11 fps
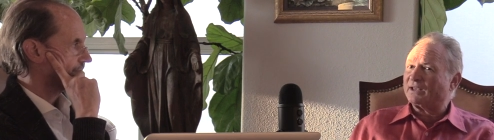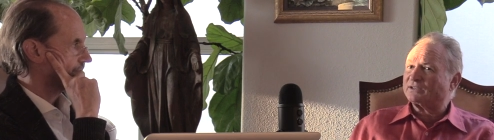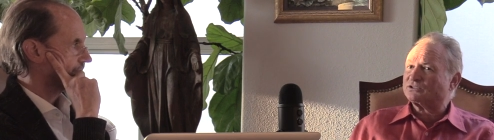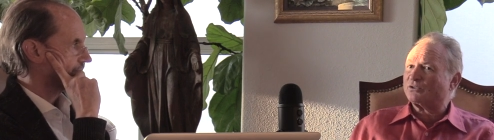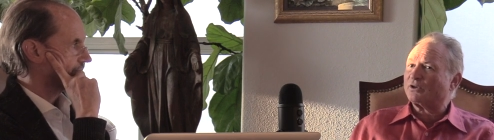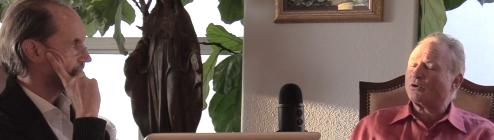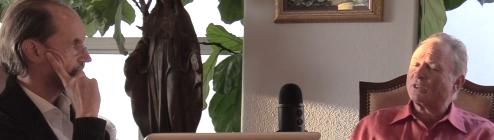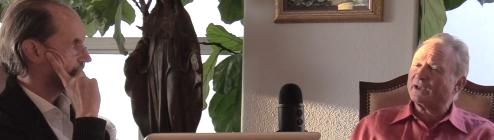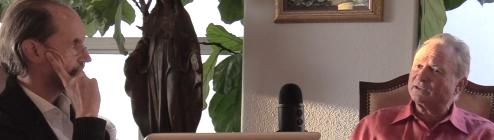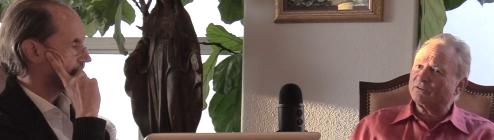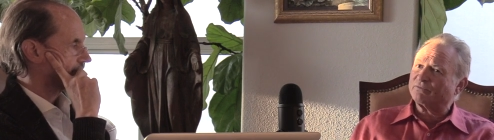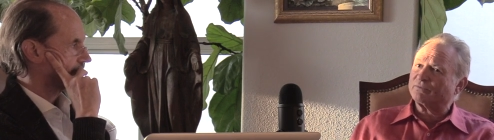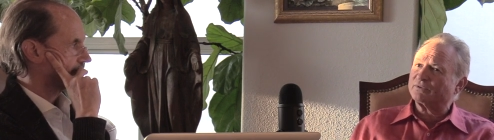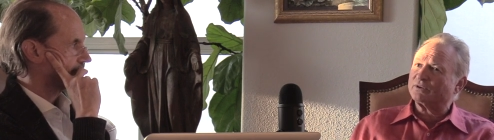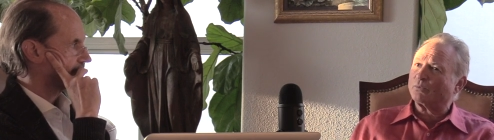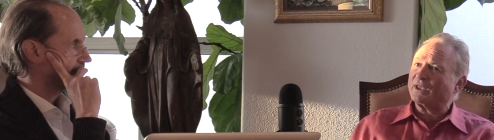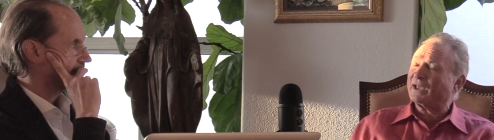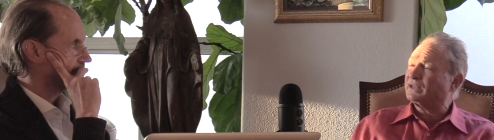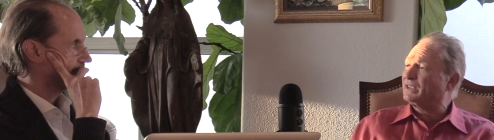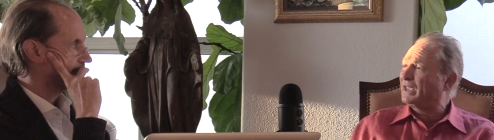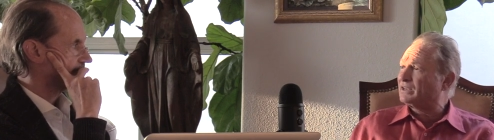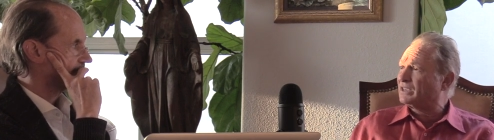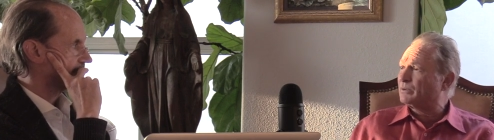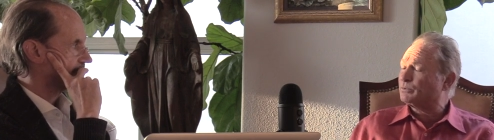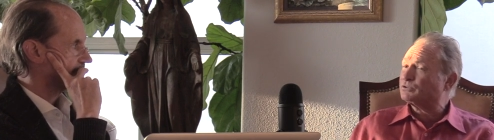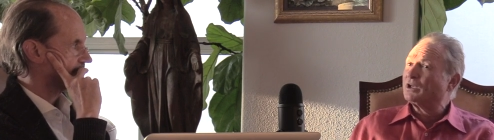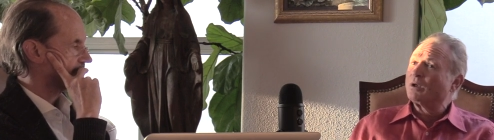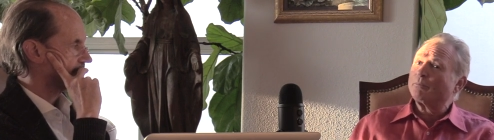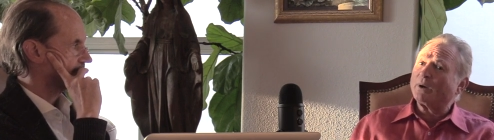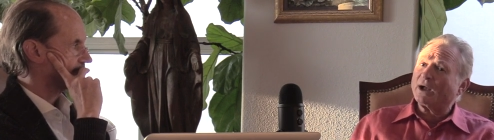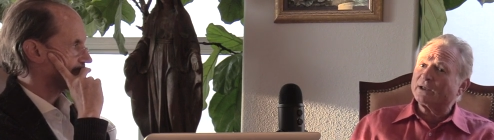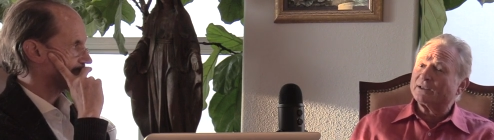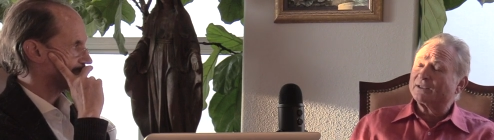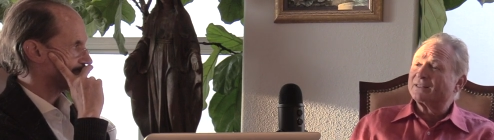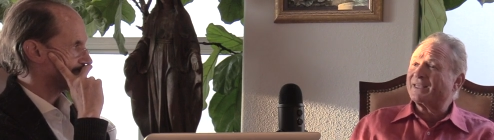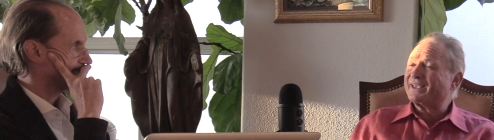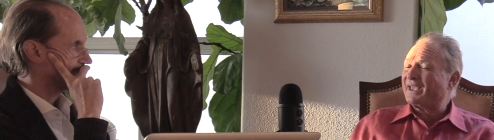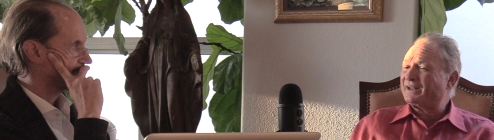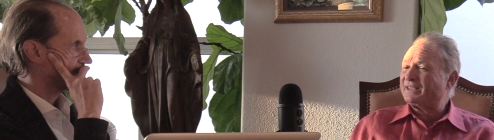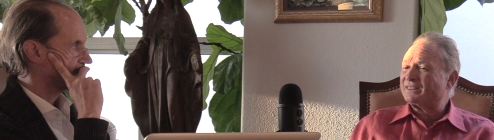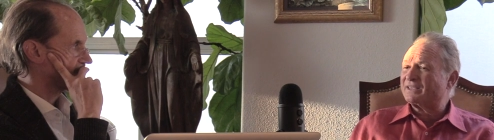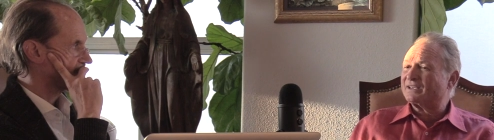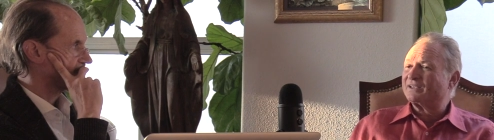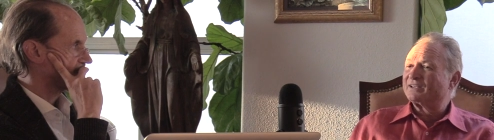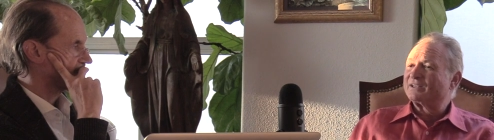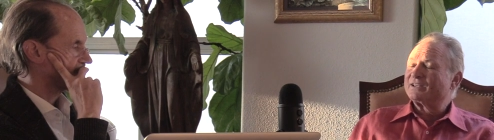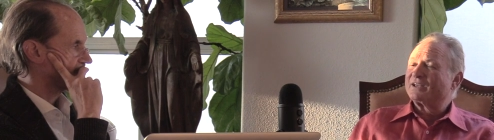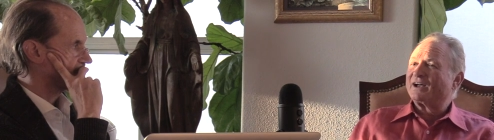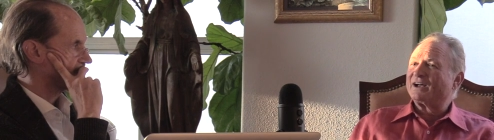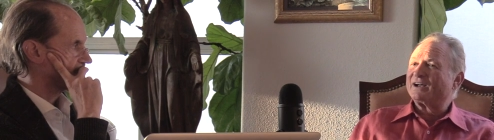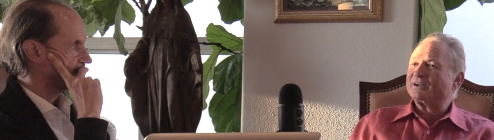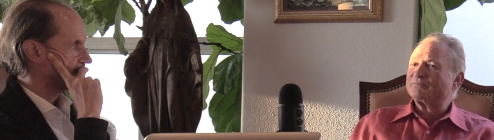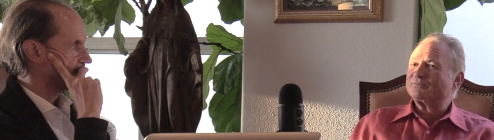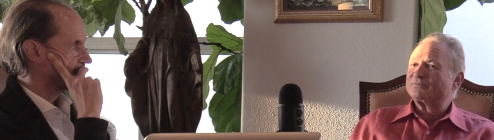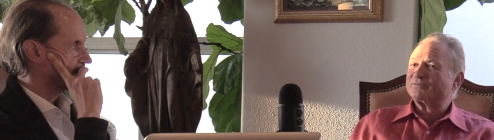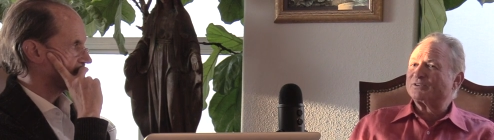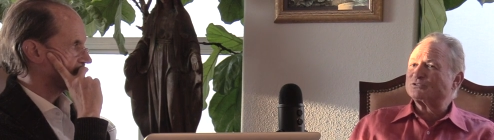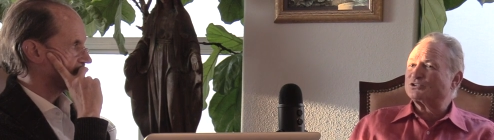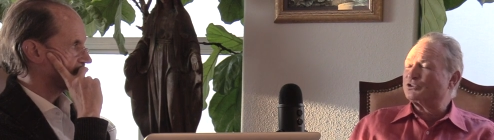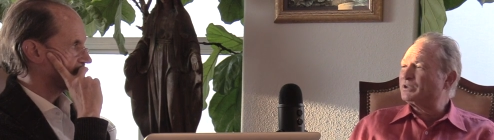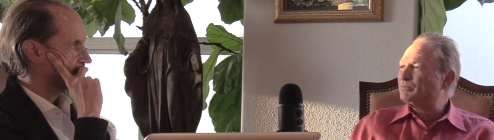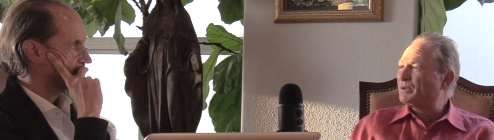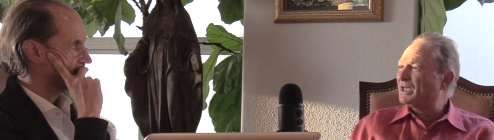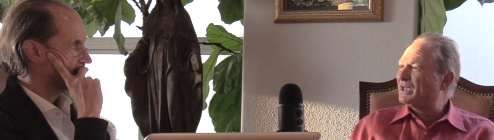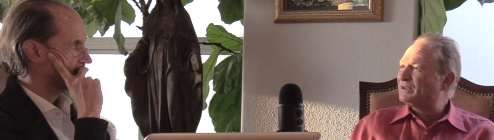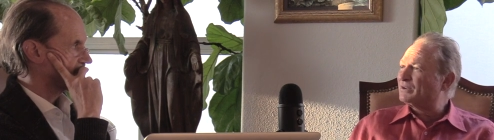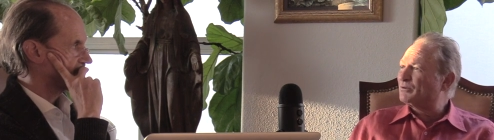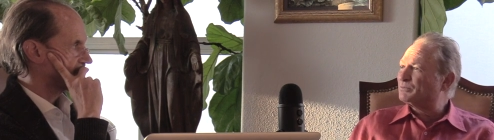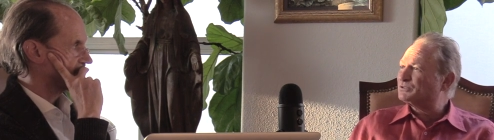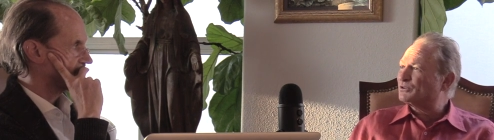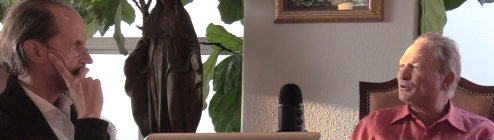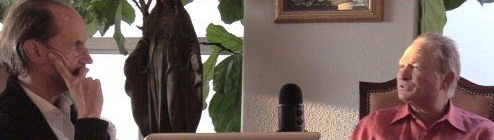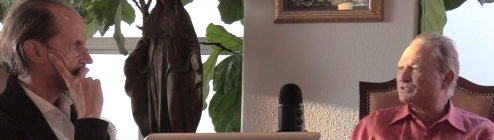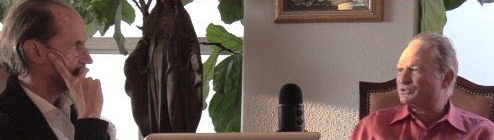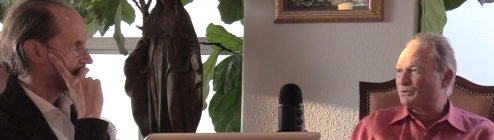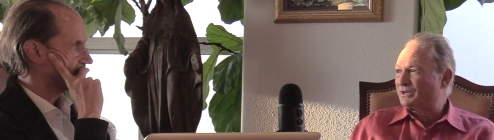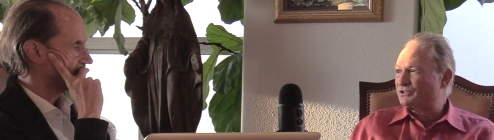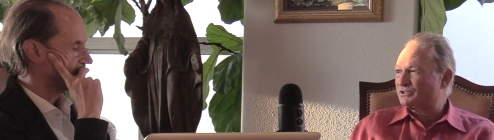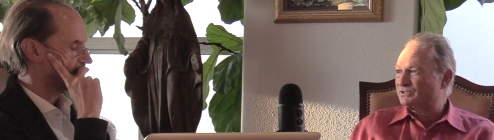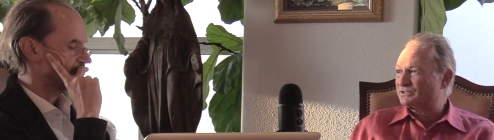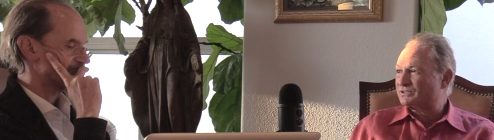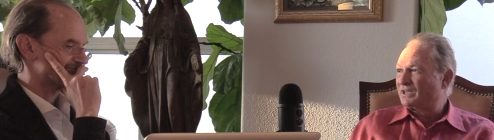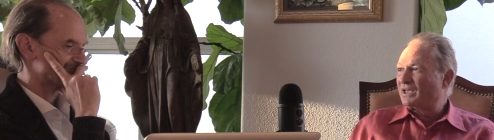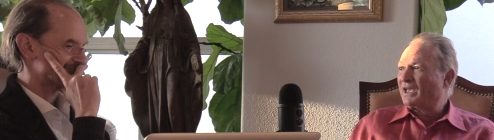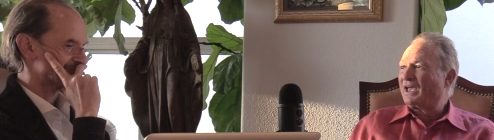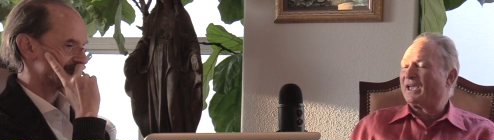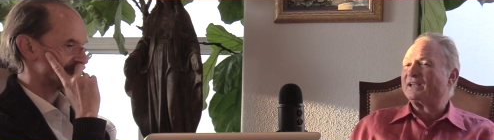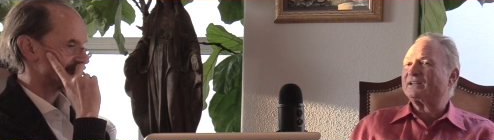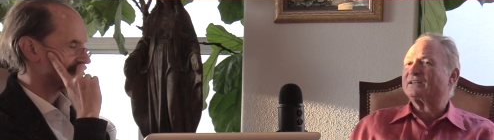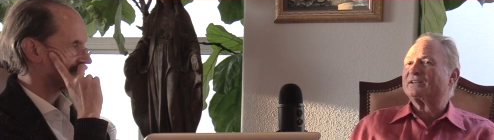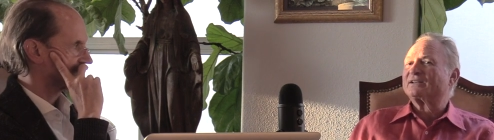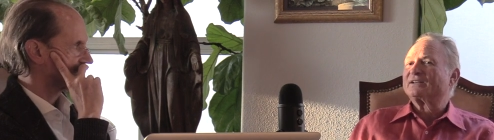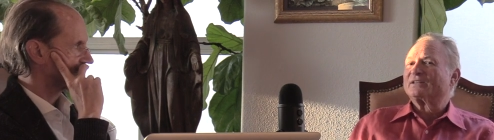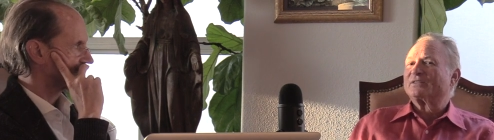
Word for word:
Speaker 1: and so the whole idea of, you know, we had gatekeepers. But like anything, um, there's good and bad in almost all situations. Mm. And